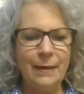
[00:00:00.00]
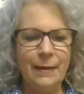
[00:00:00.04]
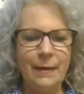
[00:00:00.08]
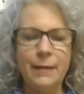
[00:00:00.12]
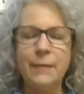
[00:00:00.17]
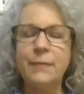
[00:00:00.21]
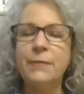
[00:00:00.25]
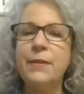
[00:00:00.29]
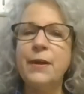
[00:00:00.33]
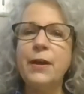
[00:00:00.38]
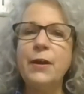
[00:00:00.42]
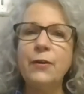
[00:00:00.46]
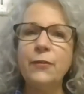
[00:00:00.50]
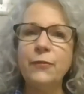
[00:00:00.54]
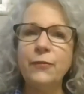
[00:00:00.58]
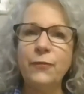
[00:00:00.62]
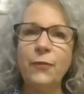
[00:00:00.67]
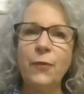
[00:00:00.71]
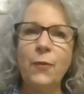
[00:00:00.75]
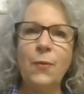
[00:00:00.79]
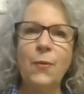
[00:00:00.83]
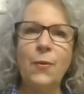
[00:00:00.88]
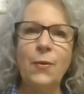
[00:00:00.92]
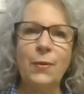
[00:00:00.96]

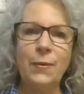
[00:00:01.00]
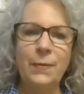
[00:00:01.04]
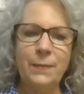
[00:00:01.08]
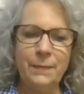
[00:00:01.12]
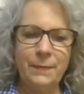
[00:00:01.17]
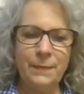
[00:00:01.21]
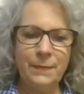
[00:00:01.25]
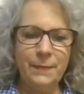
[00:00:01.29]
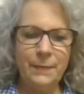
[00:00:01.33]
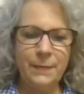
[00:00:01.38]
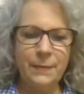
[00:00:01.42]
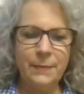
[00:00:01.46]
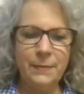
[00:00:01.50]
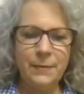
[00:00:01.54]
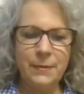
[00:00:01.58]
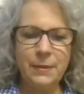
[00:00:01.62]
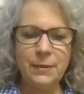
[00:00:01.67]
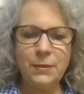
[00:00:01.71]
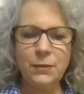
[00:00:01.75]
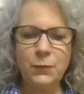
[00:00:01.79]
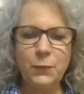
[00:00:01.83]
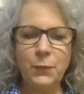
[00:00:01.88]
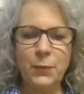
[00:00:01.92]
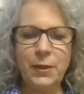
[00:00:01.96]
Therefore,
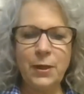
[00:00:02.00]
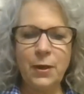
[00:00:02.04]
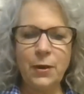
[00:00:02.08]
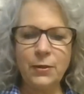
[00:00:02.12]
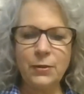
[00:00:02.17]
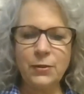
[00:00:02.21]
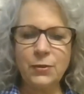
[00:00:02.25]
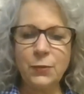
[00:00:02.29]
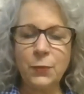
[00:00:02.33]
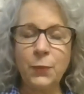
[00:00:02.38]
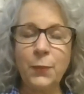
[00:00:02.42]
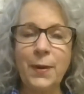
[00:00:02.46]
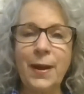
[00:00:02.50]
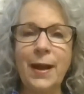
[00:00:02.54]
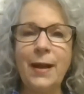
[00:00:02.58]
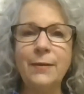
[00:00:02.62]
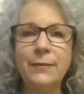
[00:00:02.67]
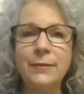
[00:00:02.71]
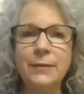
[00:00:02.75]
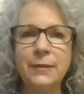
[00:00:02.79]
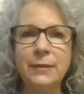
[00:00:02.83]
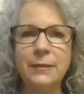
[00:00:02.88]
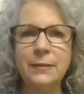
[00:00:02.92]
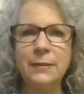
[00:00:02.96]
since we are
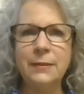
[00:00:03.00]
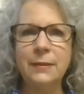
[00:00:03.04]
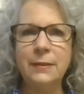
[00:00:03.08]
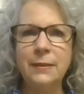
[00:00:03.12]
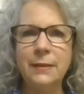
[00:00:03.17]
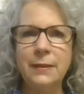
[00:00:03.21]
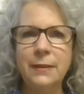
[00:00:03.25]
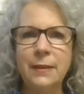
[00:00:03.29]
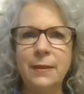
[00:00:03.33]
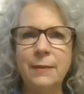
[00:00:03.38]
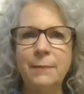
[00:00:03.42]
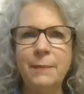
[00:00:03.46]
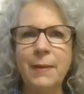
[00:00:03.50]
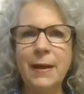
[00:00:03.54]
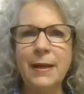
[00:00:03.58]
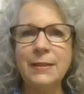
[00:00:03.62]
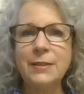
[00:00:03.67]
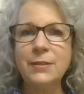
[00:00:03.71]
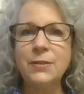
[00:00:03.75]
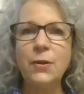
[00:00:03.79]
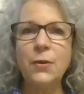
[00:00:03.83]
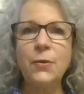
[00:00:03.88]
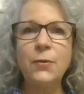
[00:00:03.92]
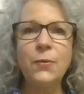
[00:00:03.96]
surrounded by
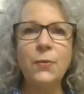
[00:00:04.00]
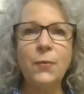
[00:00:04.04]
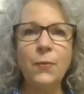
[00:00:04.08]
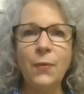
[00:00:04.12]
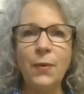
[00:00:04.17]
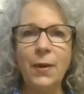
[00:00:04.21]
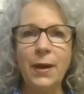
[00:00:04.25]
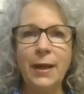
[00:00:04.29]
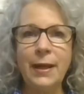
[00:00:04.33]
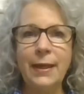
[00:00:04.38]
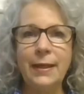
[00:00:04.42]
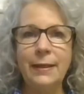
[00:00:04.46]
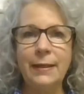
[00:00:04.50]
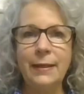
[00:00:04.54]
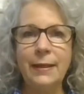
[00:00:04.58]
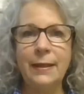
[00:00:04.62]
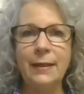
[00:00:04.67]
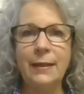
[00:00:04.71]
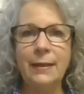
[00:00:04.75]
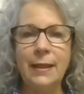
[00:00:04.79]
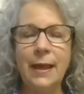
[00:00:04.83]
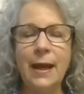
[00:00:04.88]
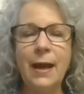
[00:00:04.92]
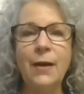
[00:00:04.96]
so great a
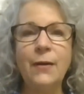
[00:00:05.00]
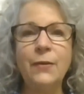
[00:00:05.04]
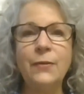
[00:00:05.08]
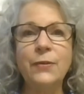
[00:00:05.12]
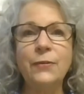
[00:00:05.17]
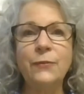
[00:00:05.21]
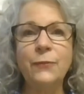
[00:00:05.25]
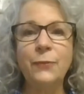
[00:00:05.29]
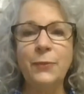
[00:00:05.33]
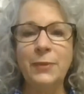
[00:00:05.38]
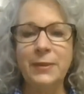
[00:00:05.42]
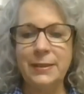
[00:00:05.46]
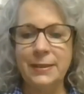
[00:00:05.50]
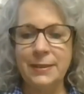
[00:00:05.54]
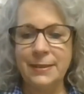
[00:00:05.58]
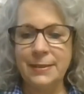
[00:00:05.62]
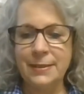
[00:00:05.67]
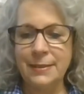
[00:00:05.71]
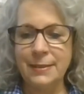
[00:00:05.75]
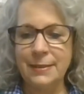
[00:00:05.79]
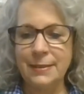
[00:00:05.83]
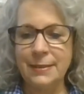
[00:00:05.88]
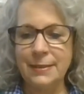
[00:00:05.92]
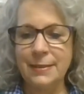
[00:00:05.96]
cloud of
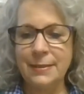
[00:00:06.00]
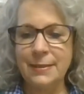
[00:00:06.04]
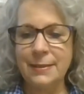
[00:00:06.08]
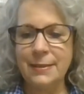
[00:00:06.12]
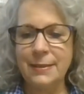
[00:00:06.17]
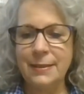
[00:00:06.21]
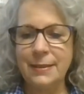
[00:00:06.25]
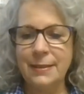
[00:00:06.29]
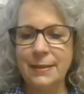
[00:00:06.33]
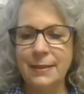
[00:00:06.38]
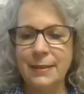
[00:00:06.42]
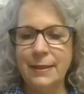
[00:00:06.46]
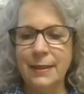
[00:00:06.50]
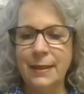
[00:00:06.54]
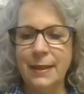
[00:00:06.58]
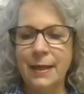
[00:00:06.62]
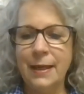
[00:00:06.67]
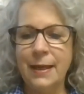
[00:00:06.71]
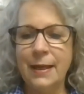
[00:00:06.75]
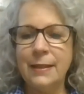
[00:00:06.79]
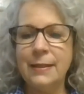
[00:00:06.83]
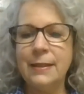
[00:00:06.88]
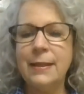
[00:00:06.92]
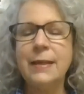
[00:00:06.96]
witnesses,
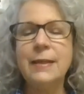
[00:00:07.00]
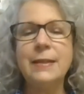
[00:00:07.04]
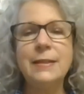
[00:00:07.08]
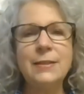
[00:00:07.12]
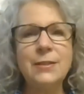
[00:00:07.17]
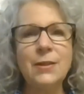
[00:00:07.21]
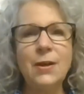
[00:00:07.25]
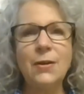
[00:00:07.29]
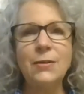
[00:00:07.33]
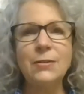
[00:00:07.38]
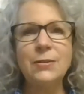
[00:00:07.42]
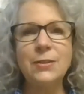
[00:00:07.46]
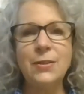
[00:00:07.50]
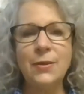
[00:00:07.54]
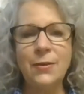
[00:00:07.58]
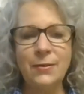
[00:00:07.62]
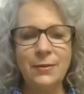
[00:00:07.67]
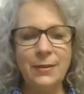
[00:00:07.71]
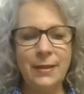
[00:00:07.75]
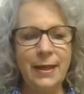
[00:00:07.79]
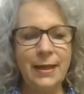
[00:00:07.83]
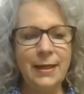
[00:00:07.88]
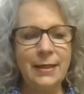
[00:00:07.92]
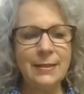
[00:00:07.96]
let us
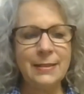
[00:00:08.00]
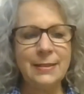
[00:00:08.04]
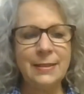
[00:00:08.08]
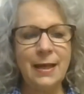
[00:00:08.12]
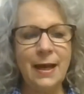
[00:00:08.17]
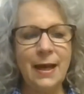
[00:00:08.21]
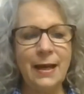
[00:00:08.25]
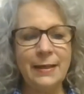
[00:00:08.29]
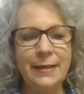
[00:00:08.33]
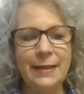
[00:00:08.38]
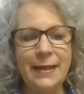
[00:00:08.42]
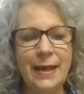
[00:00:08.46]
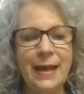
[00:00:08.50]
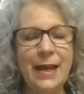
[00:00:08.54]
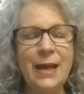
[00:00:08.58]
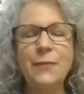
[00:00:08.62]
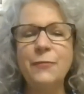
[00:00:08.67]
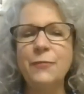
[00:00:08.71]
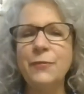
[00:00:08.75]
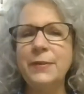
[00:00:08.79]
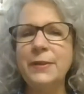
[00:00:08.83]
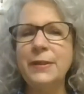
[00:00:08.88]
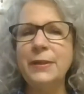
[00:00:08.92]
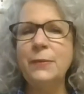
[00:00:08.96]
also lay aside
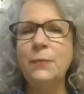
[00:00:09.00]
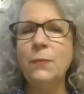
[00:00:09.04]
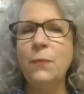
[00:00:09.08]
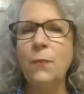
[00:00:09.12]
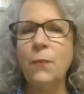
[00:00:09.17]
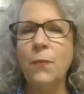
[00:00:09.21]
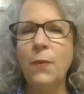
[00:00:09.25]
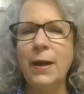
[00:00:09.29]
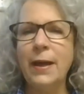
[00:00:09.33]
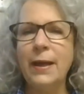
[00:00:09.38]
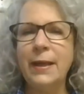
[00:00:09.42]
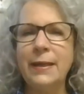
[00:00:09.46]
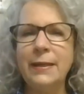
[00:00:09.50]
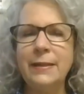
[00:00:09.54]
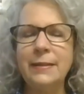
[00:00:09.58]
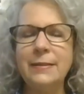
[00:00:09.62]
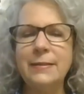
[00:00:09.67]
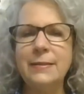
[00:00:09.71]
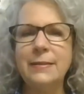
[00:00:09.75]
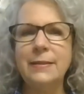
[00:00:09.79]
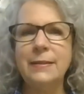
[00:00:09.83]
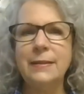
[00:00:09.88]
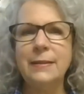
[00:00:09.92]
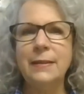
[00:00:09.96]
every
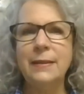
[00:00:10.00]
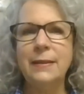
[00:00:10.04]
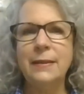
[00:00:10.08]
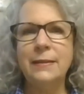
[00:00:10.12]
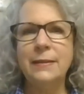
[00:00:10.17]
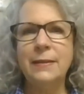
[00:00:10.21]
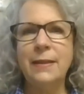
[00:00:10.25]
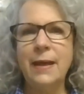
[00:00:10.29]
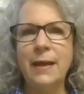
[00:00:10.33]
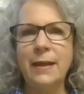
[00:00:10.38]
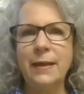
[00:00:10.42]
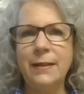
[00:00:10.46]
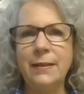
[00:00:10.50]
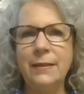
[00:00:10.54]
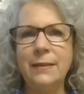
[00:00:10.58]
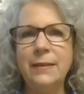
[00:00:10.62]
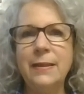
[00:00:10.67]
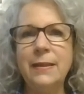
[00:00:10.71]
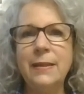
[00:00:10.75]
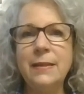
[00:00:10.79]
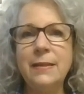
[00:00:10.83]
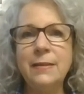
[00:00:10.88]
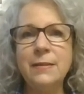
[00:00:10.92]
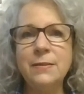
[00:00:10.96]
weight that
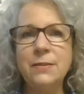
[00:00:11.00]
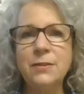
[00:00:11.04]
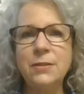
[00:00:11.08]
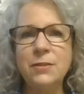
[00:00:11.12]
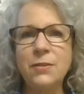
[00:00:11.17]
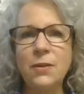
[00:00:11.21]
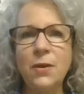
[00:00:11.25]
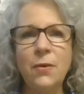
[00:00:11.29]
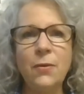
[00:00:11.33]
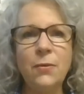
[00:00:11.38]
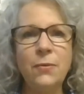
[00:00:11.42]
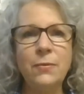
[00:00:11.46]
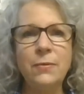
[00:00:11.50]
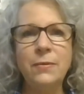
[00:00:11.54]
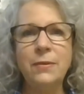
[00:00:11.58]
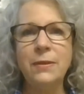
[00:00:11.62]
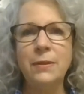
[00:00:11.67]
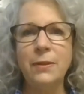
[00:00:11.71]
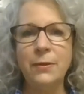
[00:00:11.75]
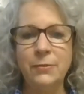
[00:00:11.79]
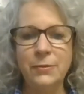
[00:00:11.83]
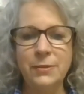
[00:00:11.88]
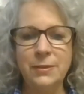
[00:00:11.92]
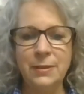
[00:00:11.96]
clings so
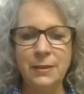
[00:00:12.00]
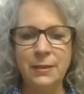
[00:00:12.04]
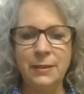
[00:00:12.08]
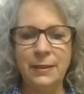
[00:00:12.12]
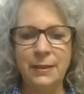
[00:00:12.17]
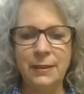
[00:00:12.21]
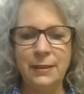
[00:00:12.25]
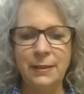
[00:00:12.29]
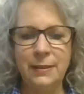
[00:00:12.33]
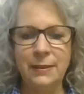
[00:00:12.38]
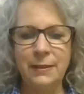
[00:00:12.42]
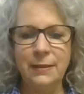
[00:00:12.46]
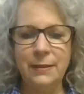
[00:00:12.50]
closely.